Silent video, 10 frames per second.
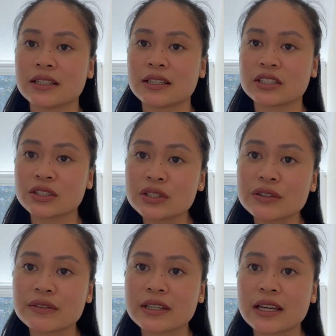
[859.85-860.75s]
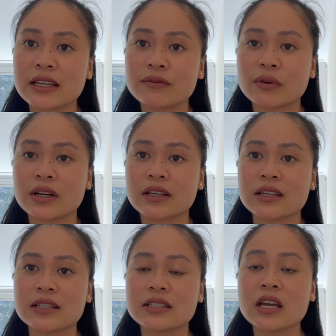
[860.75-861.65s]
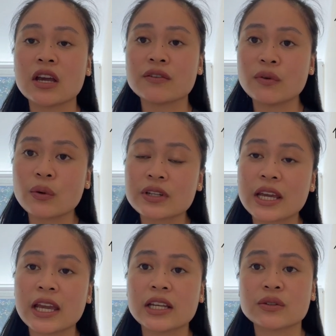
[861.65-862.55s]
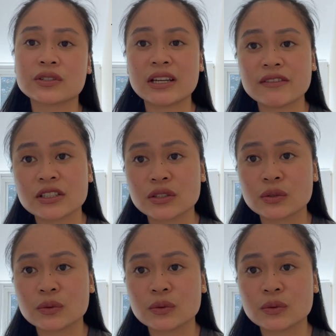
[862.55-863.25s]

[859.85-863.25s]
certificate for at least 48 to 72